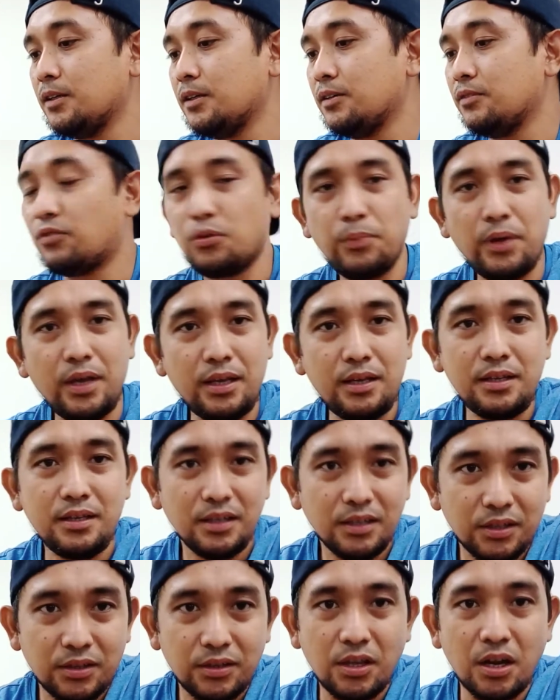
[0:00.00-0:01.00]
For me,
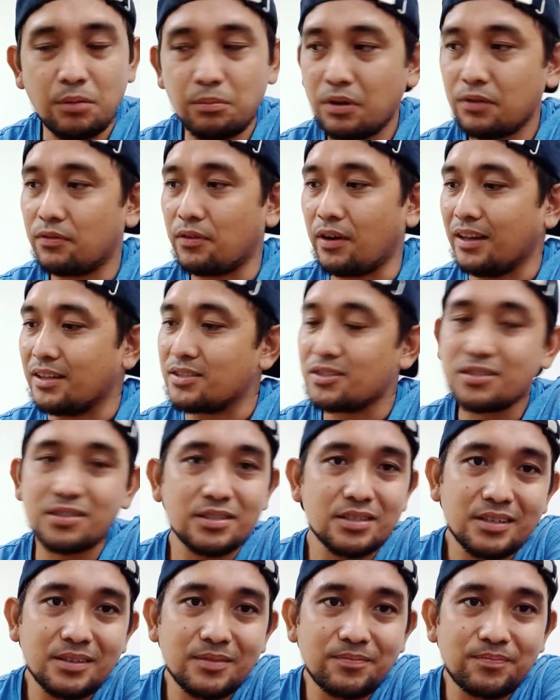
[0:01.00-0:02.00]
they are my friends,
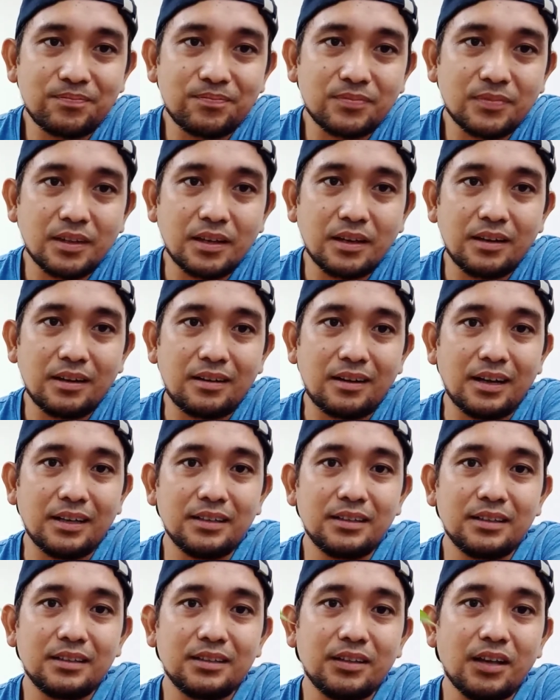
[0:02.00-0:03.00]
right?
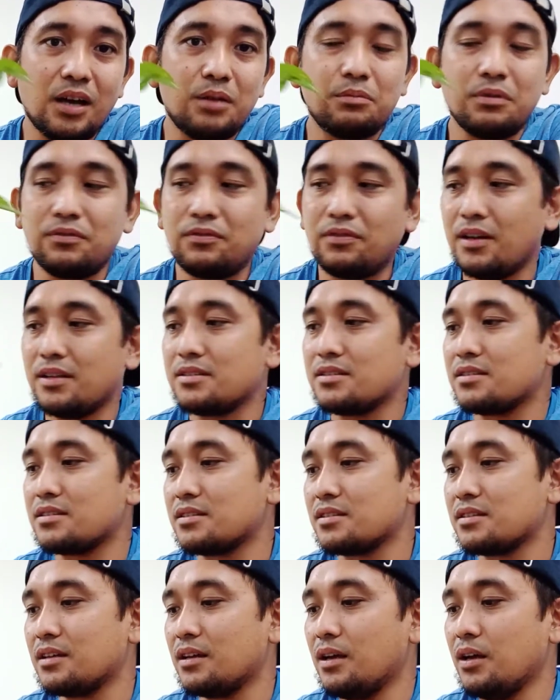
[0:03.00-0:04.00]
They are my friends.
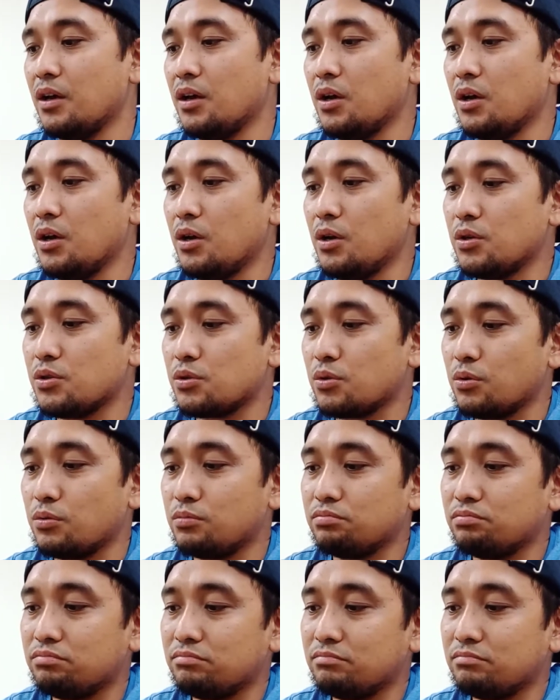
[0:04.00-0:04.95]
So